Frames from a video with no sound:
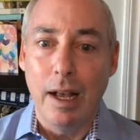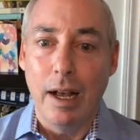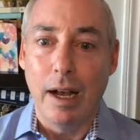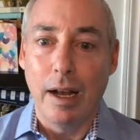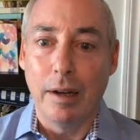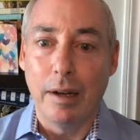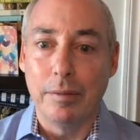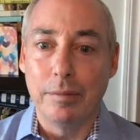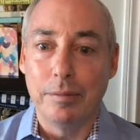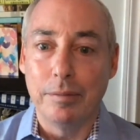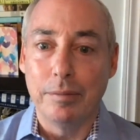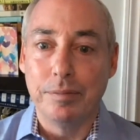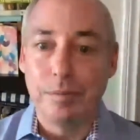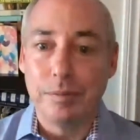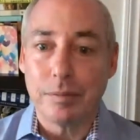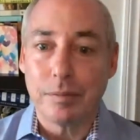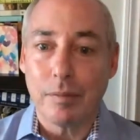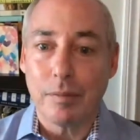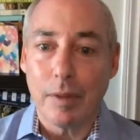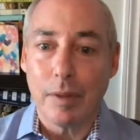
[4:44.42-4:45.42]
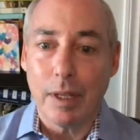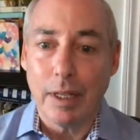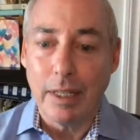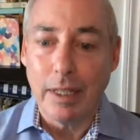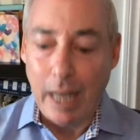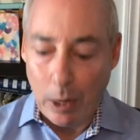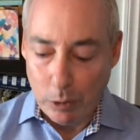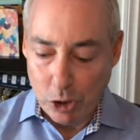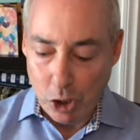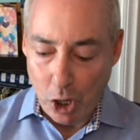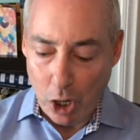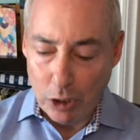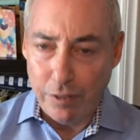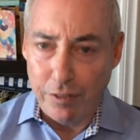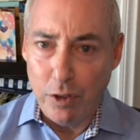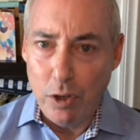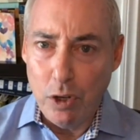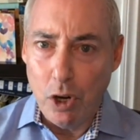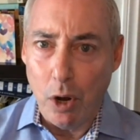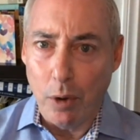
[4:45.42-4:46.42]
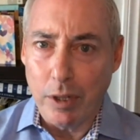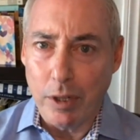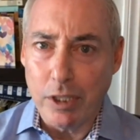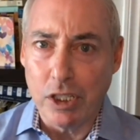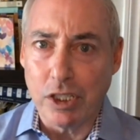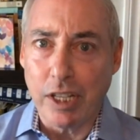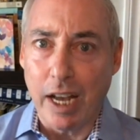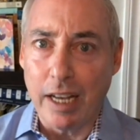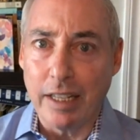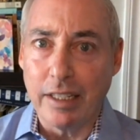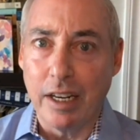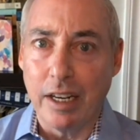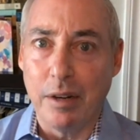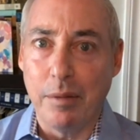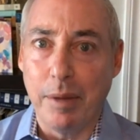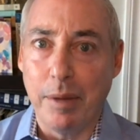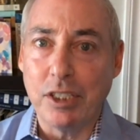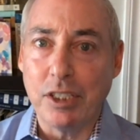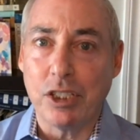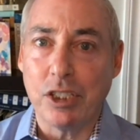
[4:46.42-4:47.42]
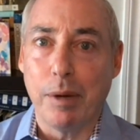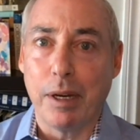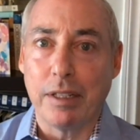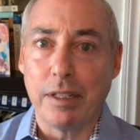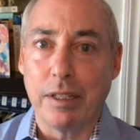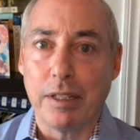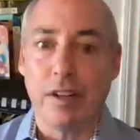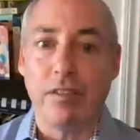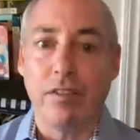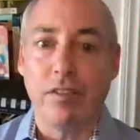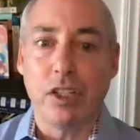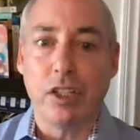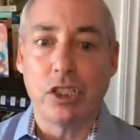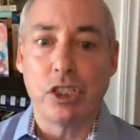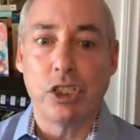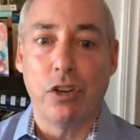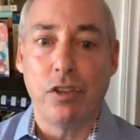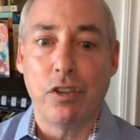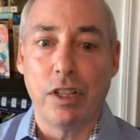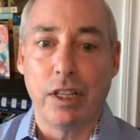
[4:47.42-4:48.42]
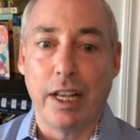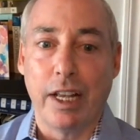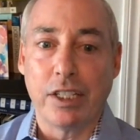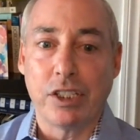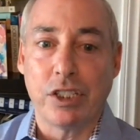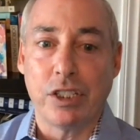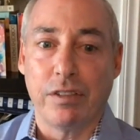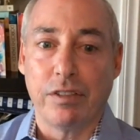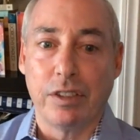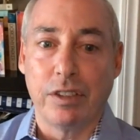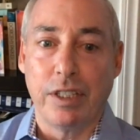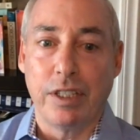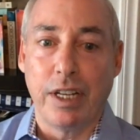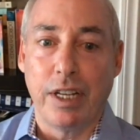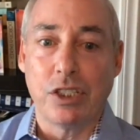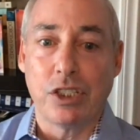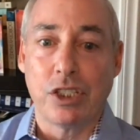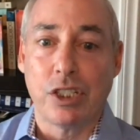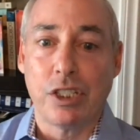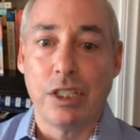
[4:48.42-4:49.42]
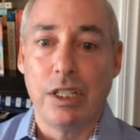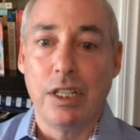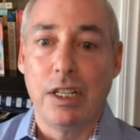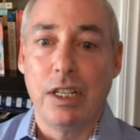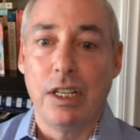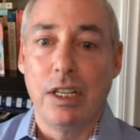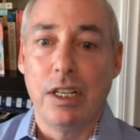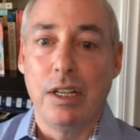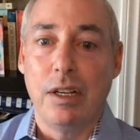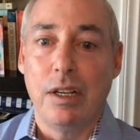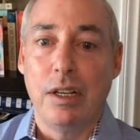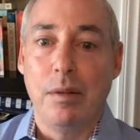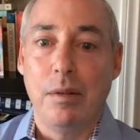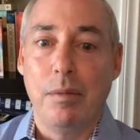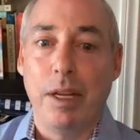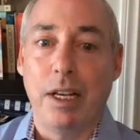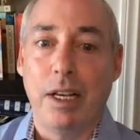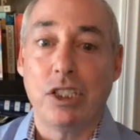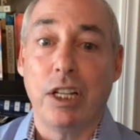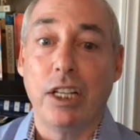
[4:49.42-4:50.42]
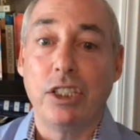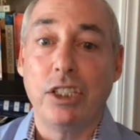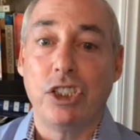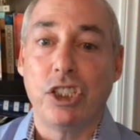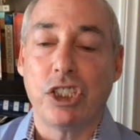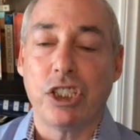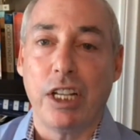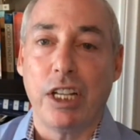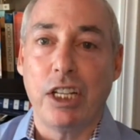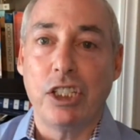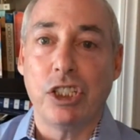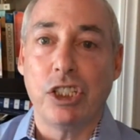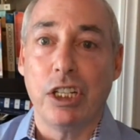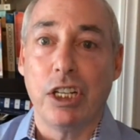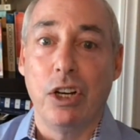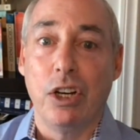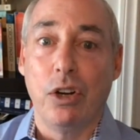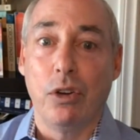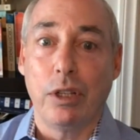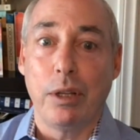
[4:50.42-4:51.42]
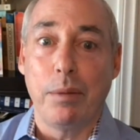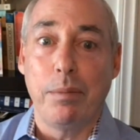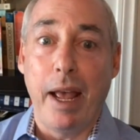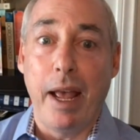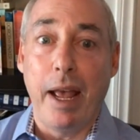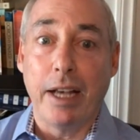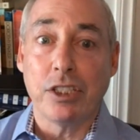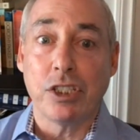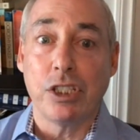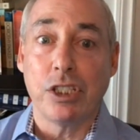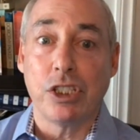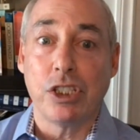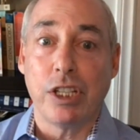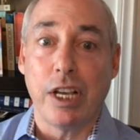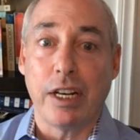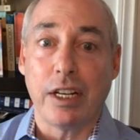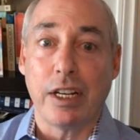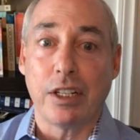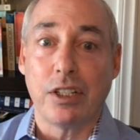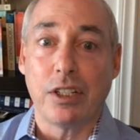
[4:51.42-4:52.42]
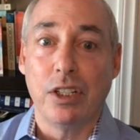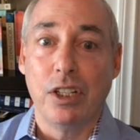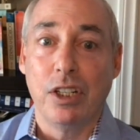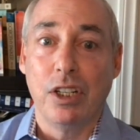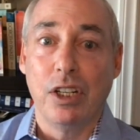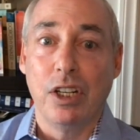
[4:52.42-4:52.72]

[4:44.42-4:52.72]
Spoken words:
Now, as all of you know, because it's gotten an immense amount of coverage over the last several days, because legislation can only pass the Senate